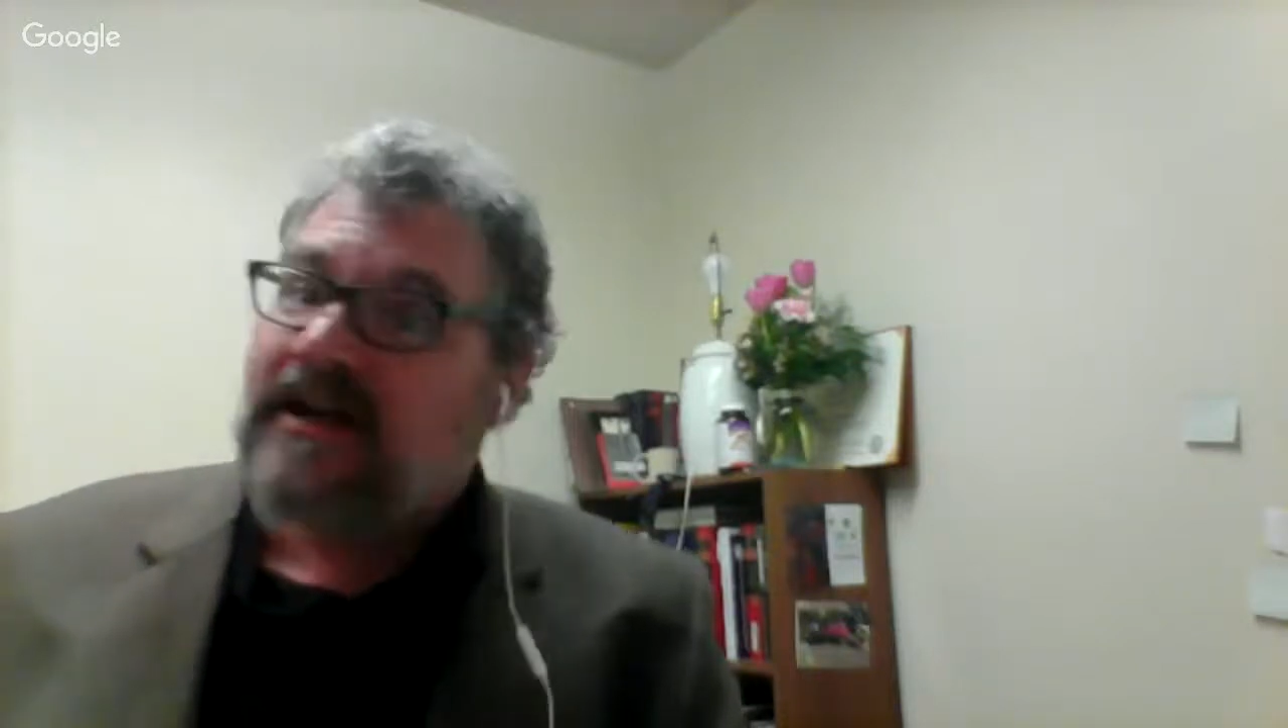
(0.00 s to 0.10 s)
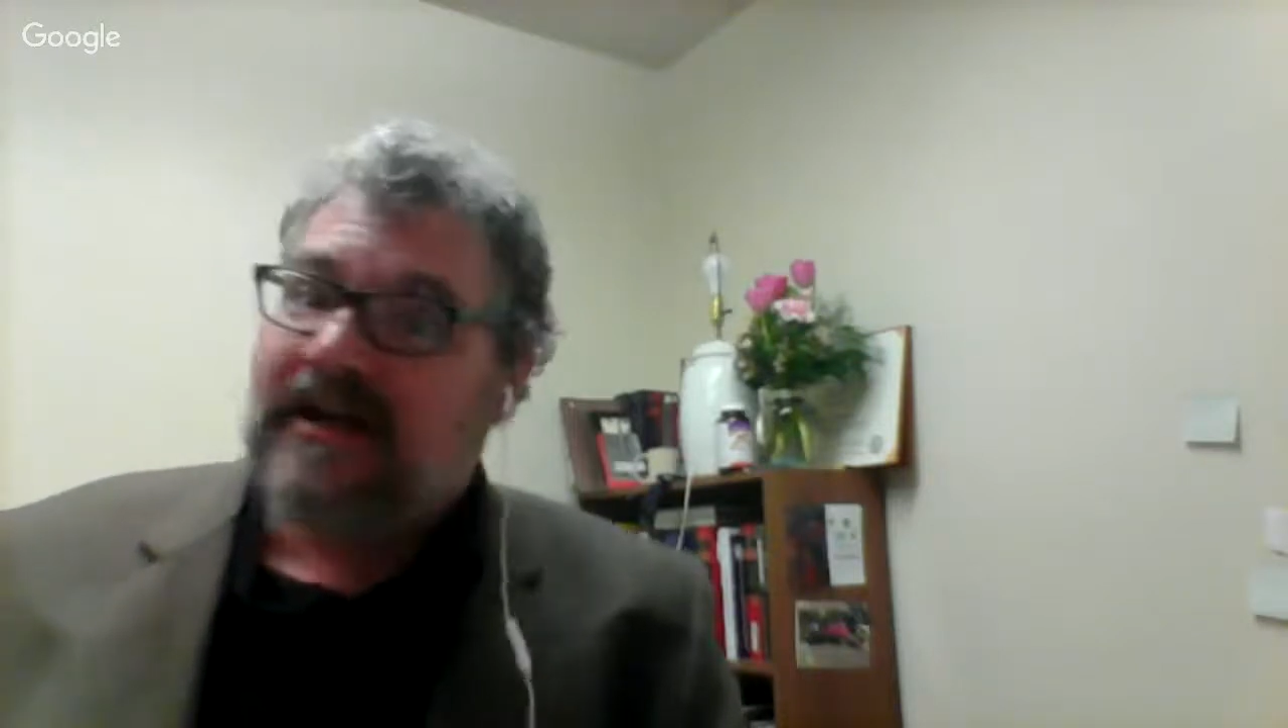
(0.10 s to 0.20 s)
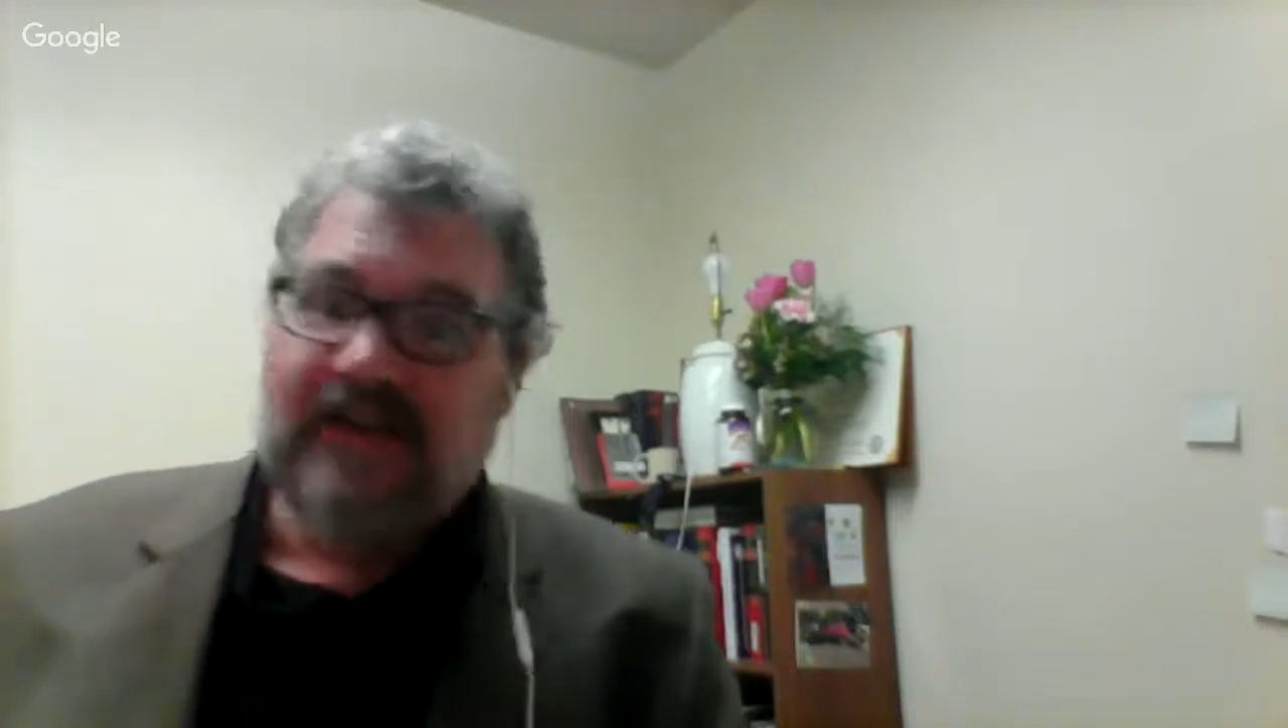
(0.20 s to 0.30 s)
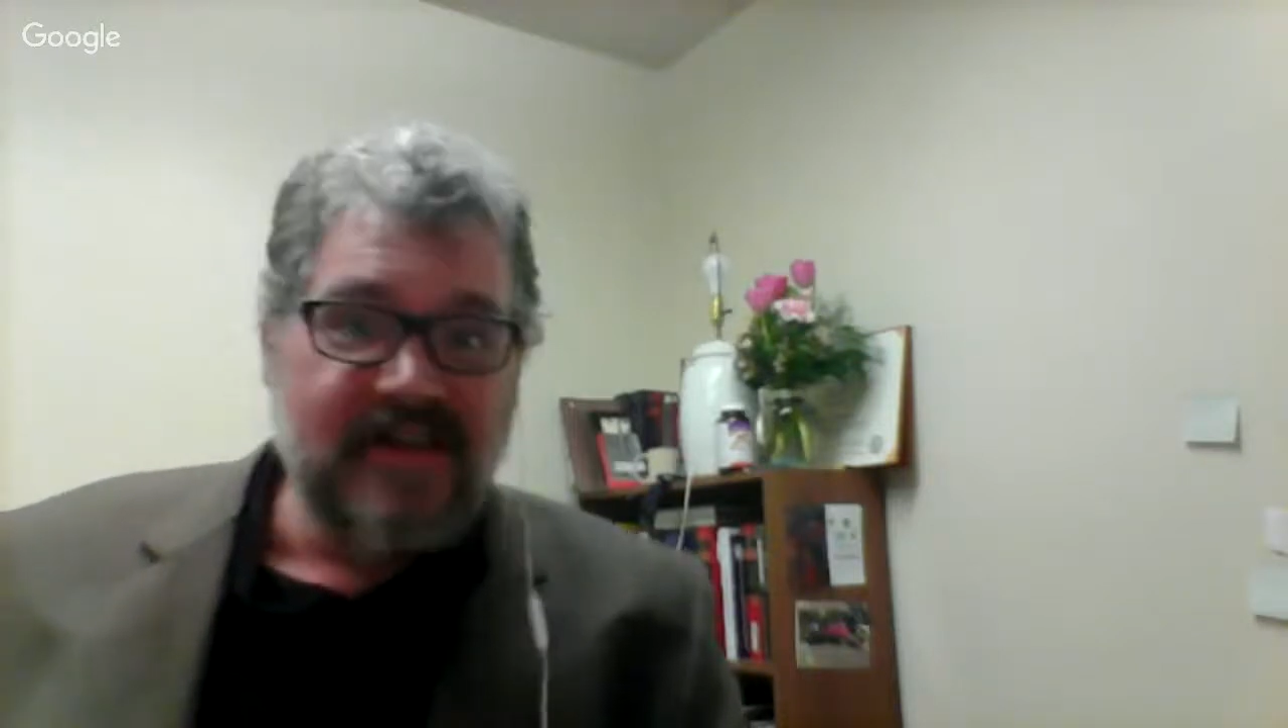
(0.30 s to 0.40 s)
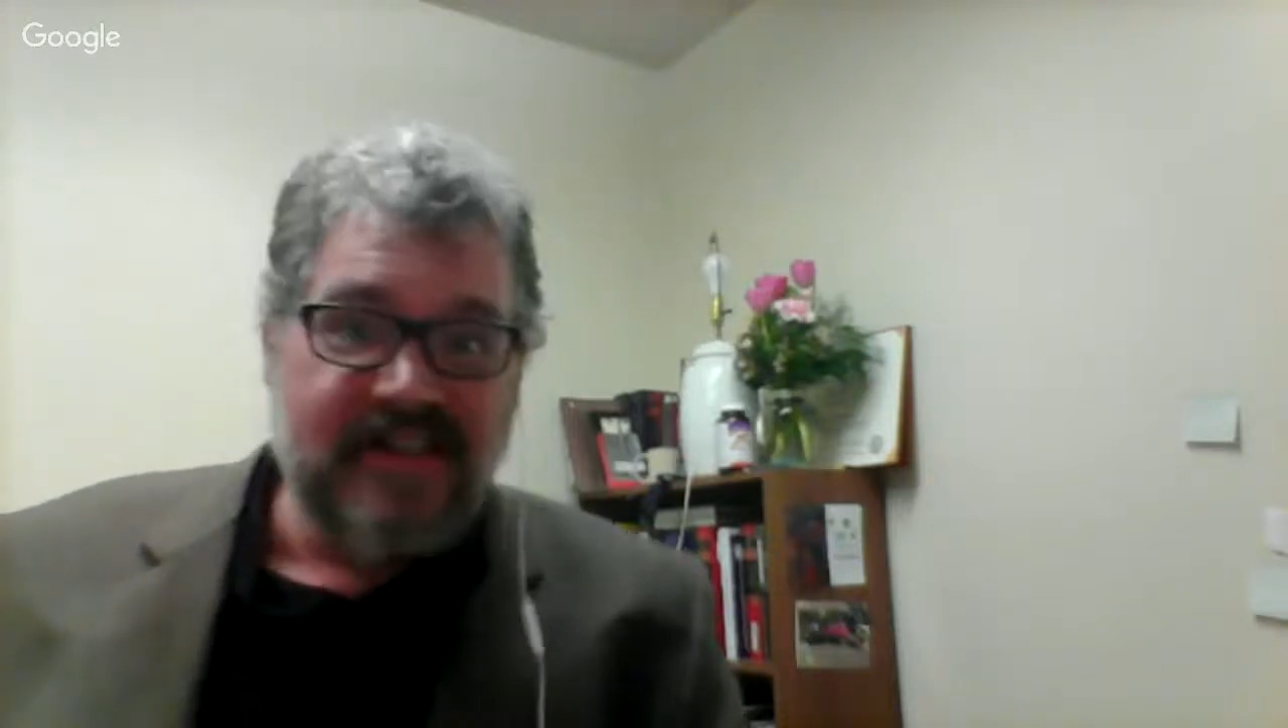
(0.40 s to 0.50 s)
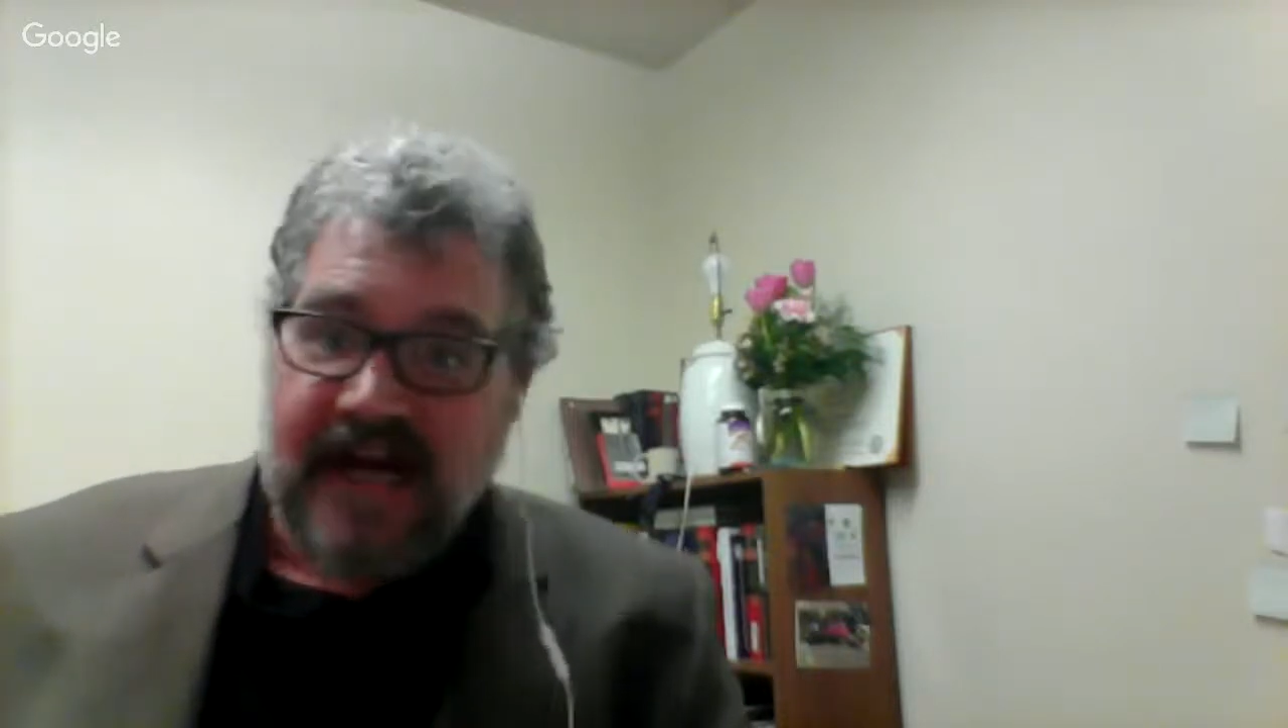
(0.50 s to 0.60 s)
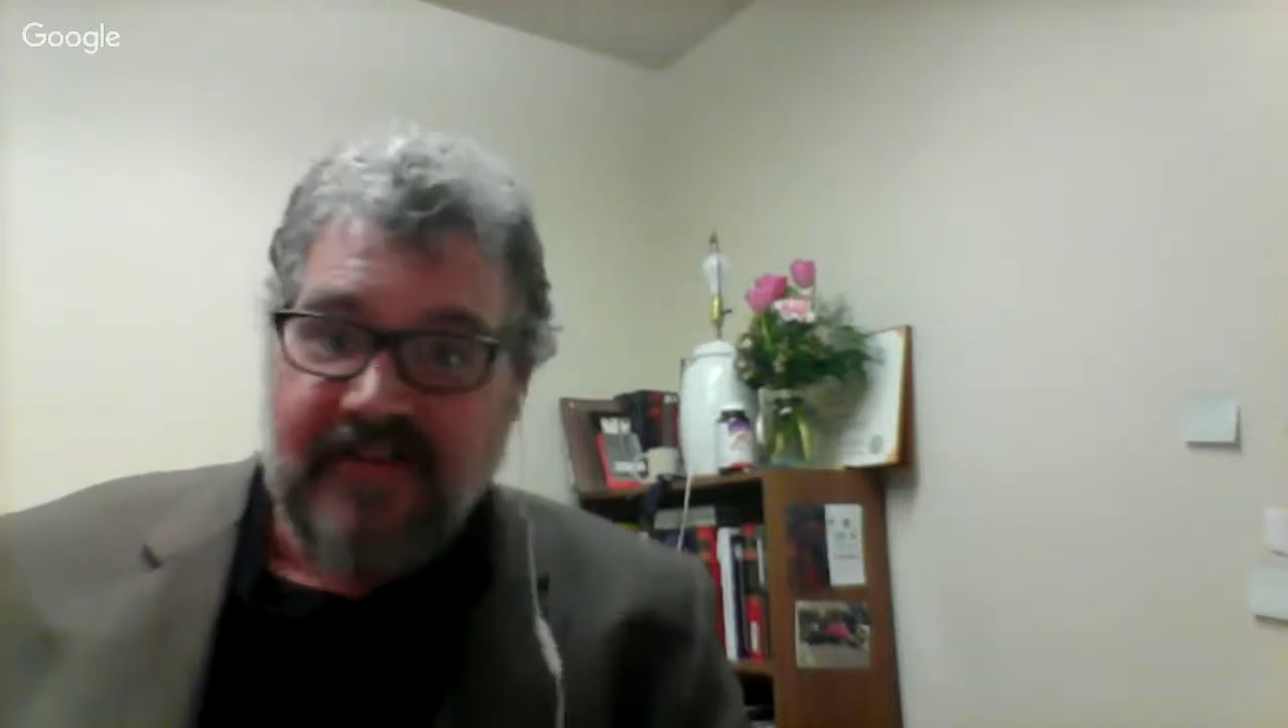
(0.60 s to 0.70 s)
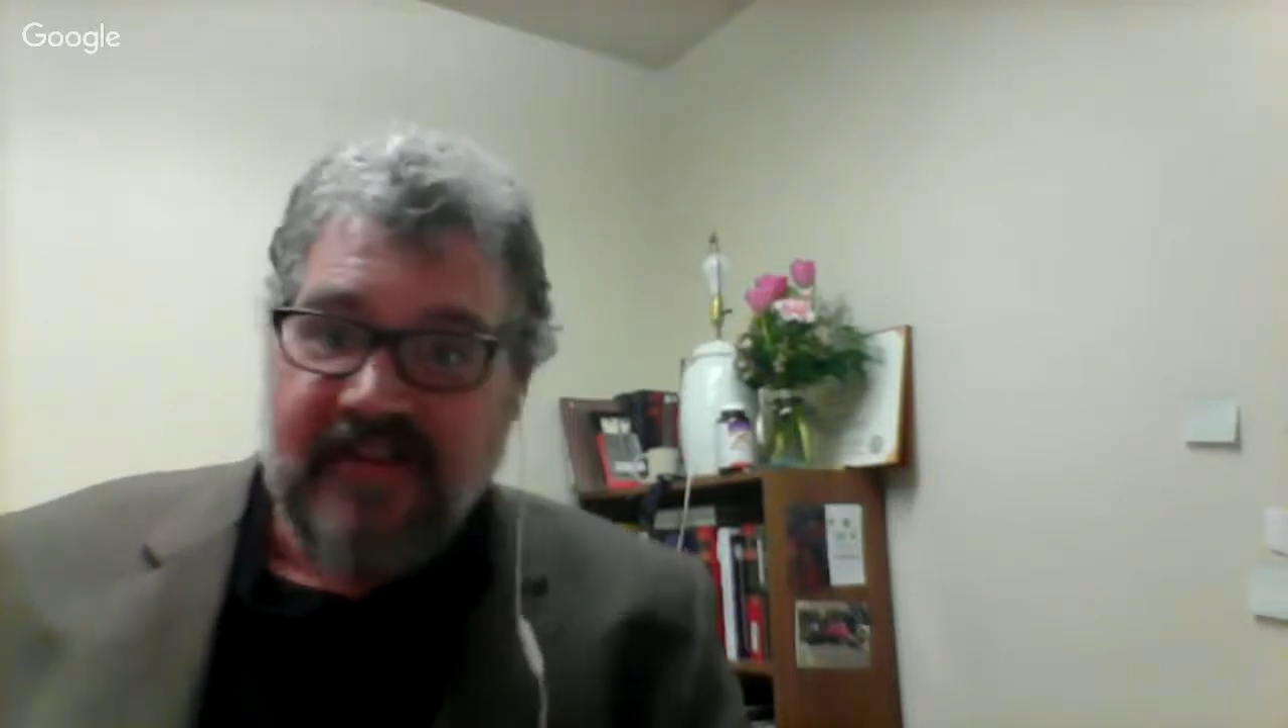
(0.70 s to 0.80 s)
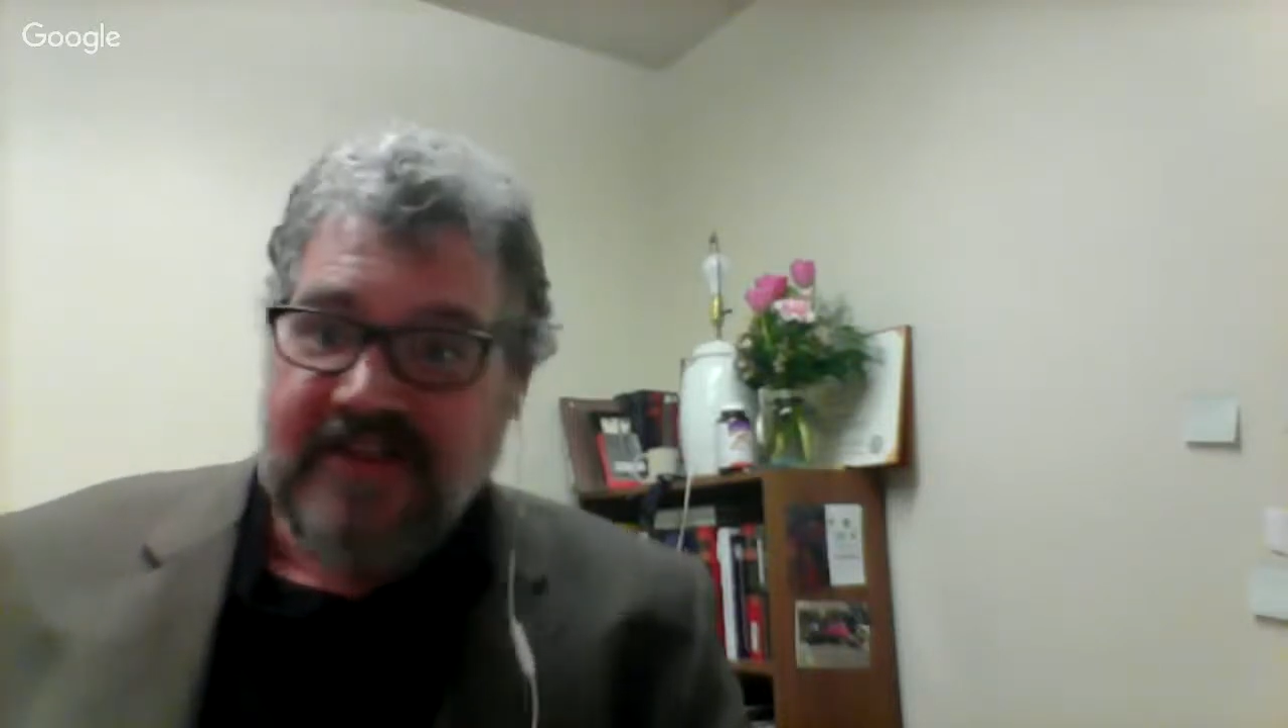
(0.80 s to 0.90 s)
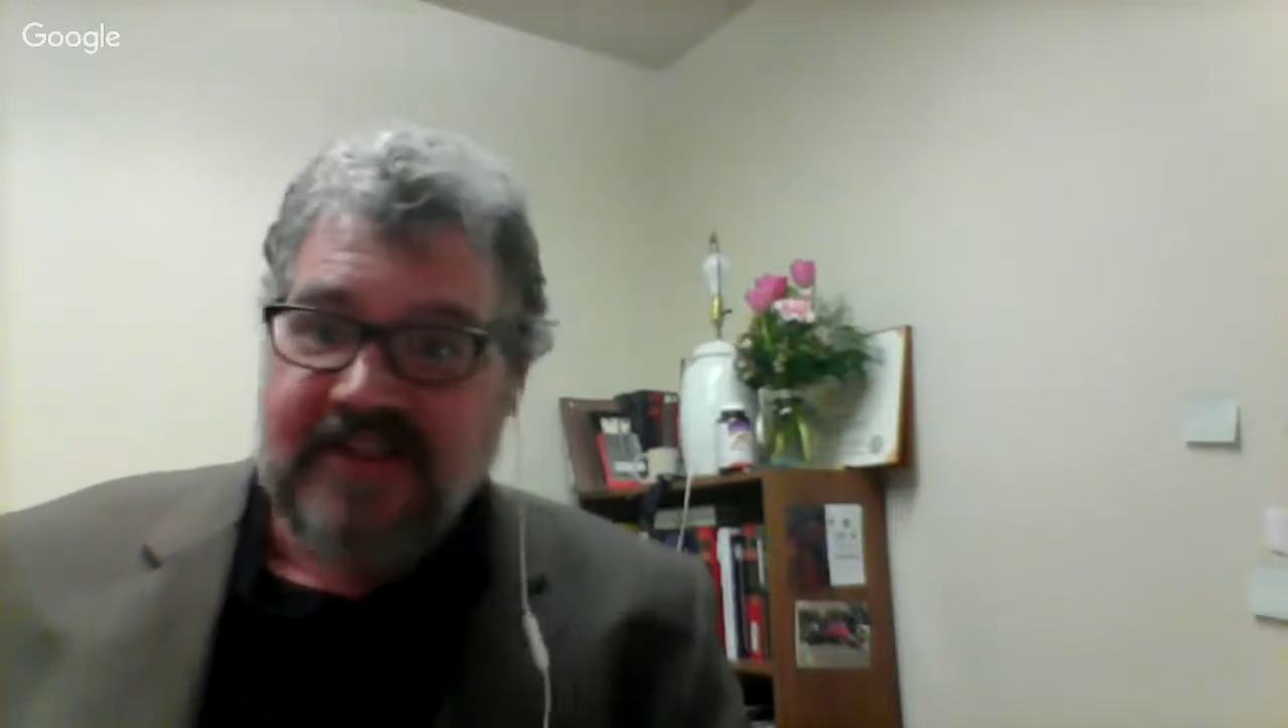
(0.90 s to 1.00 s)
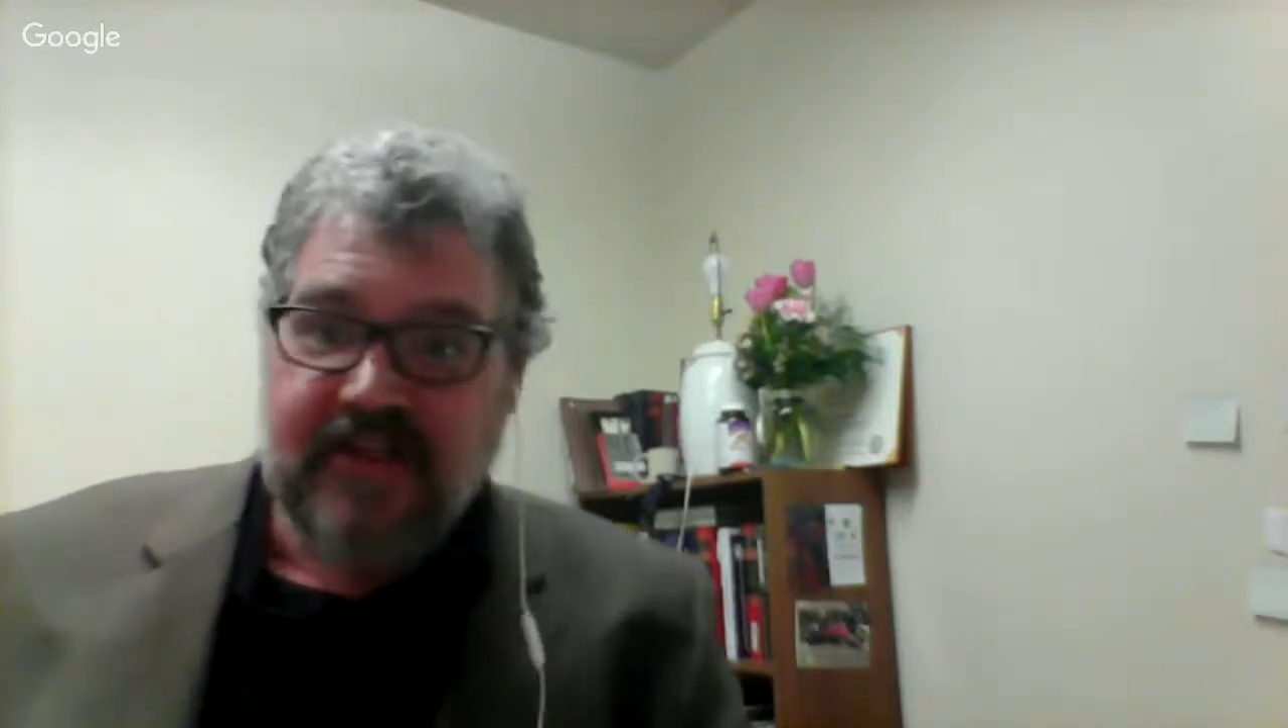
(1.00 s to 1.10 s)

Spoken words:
decide this is